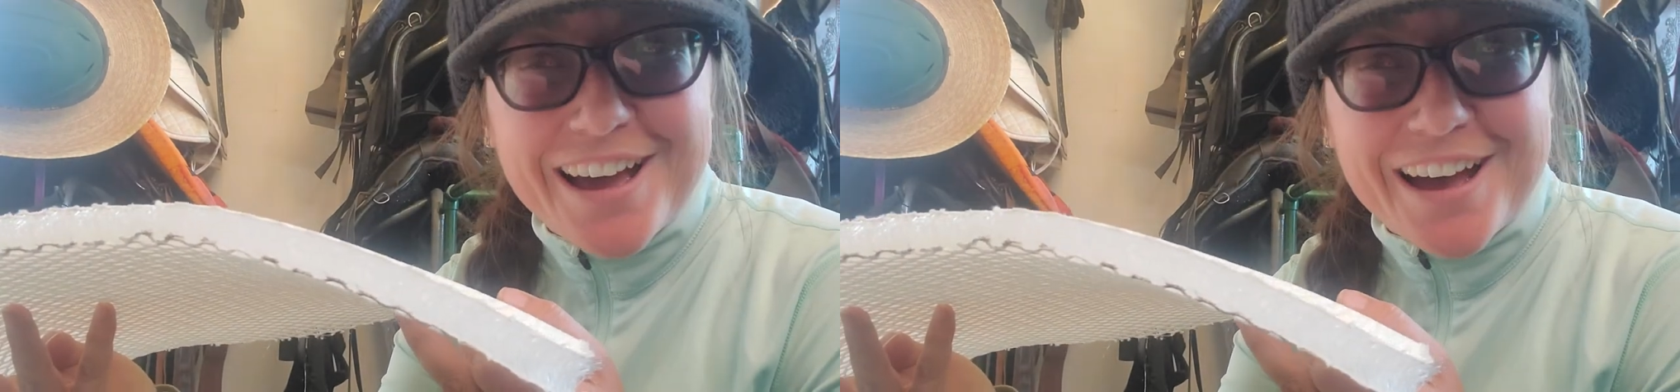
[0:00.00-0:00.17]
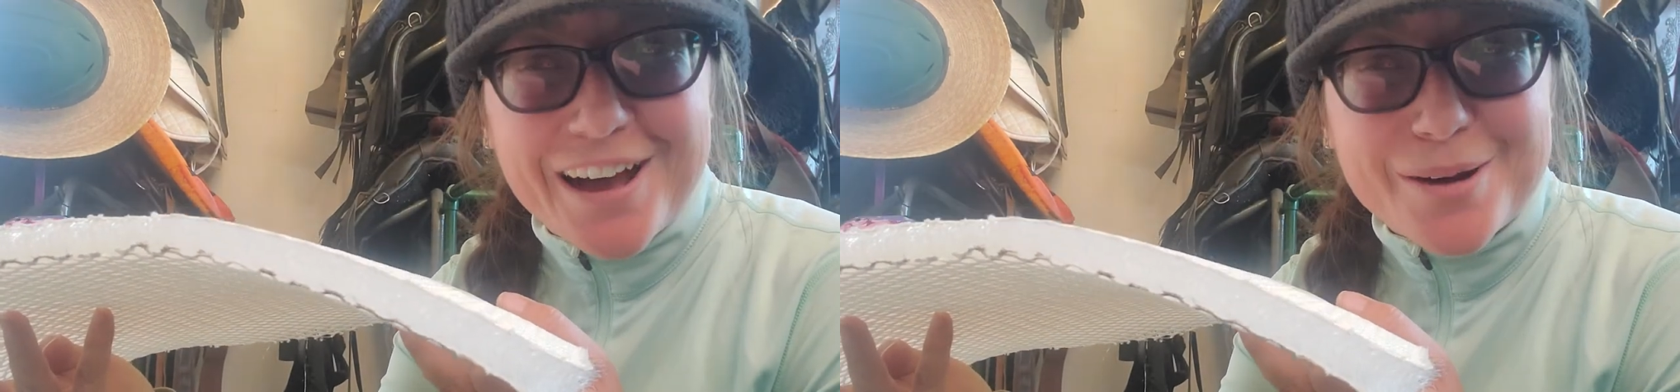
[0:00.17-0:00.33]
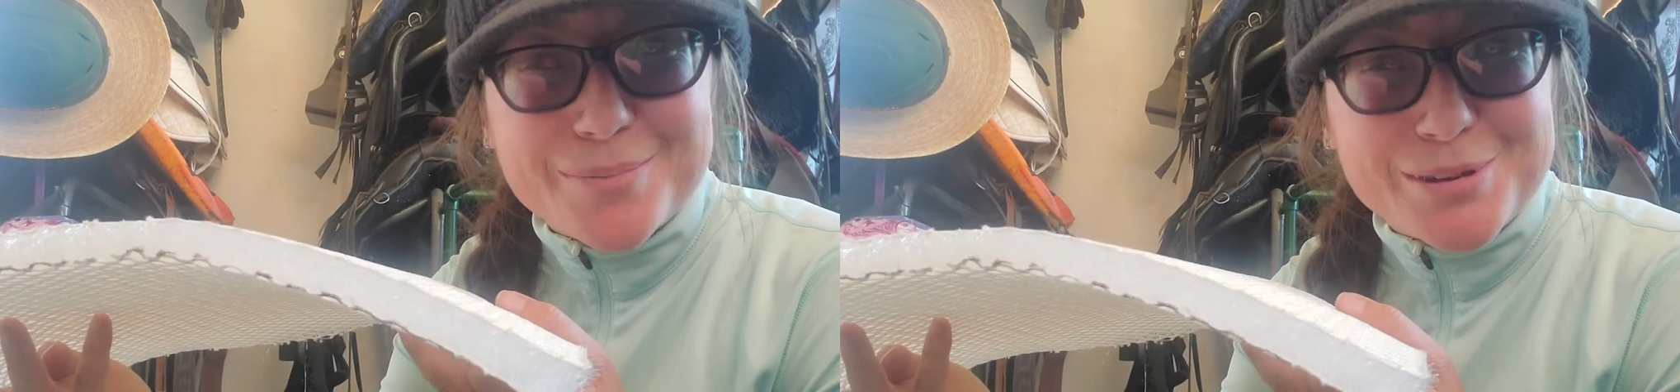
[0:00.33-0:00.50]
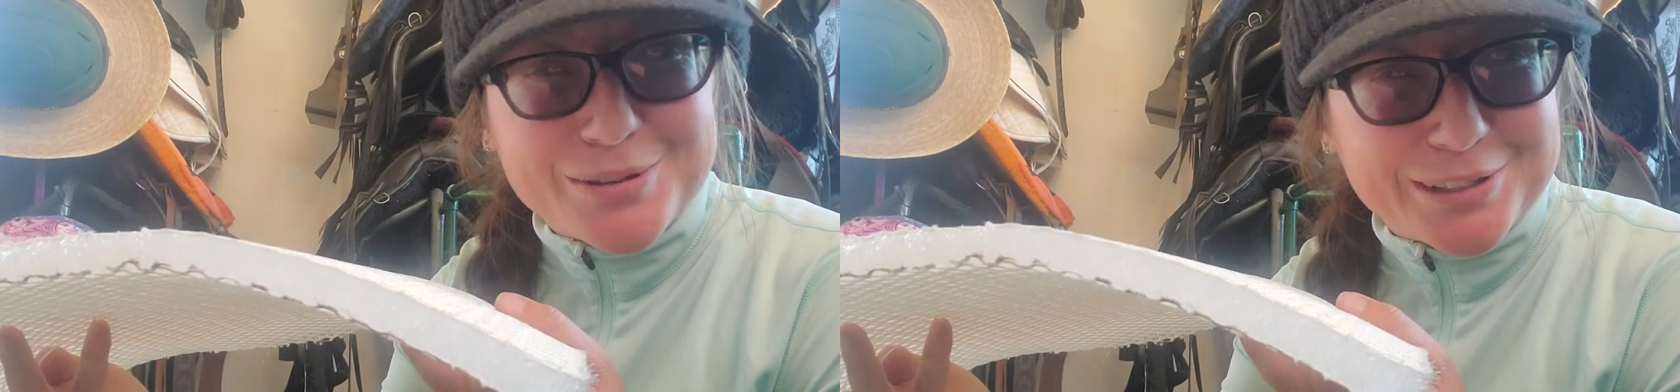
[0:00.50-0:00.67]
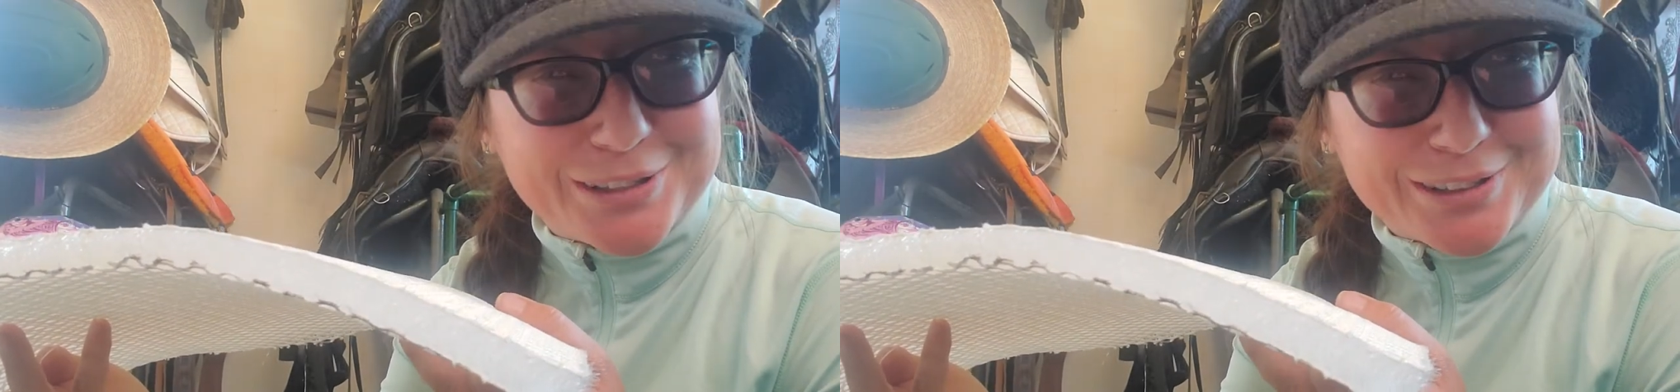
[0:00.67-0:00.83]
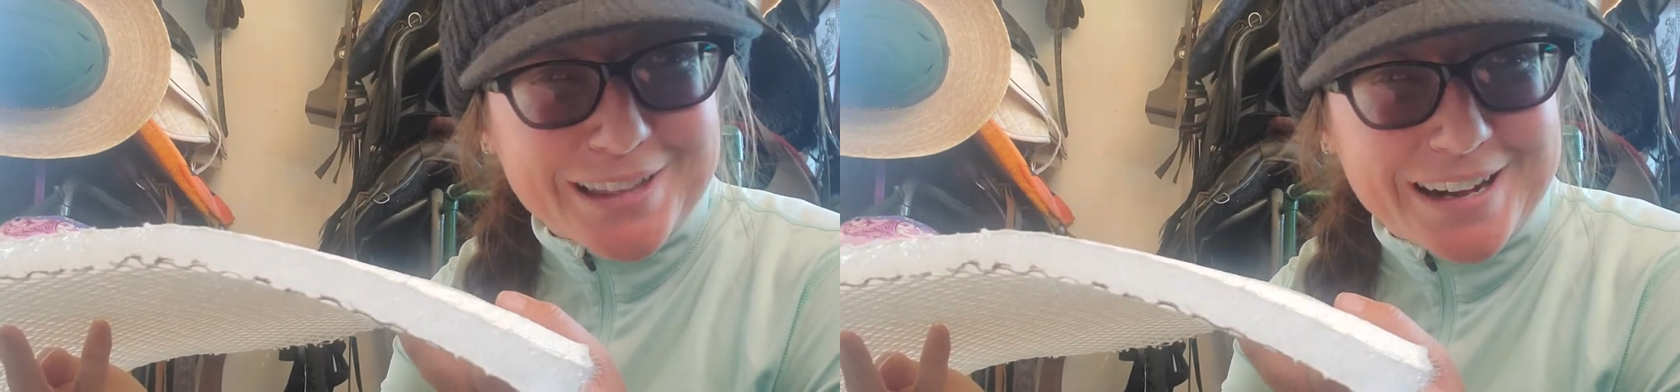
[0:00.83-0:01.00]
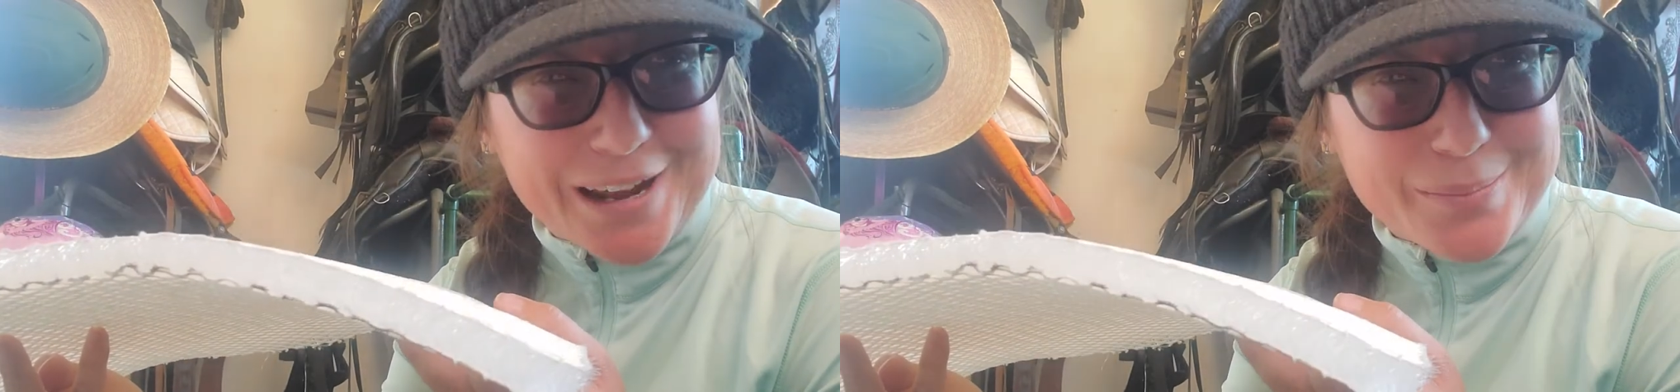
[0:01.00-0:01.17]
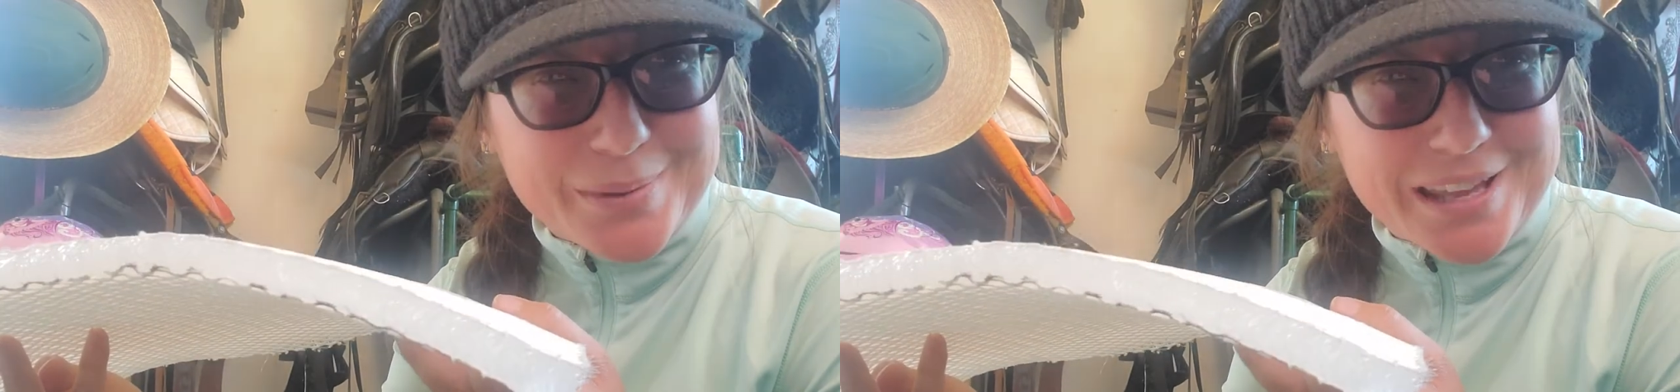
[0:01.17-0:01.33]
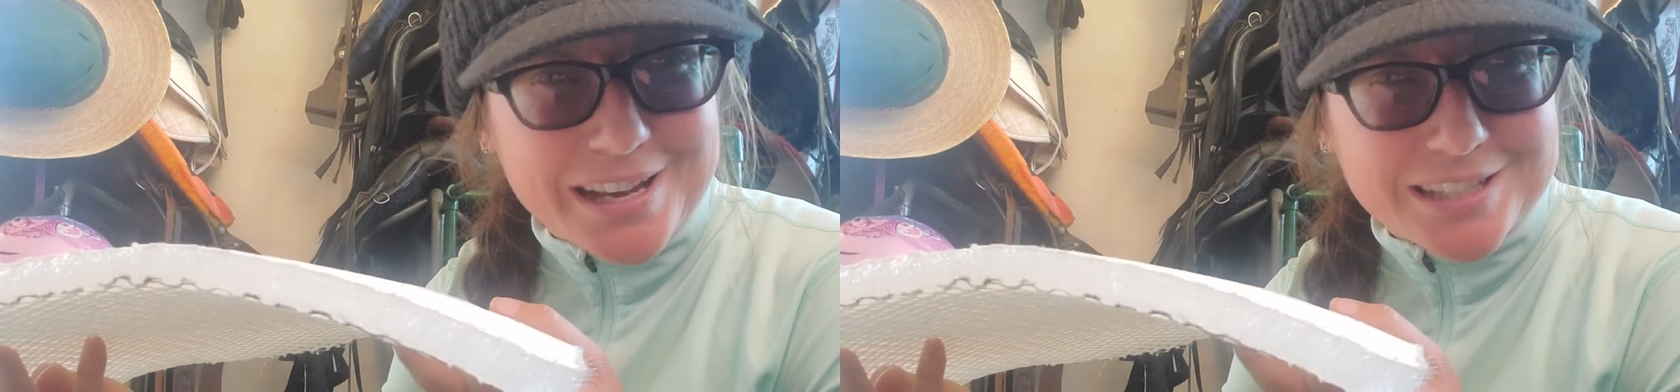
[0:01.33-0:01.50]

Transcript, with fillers: um, but you can look that up, and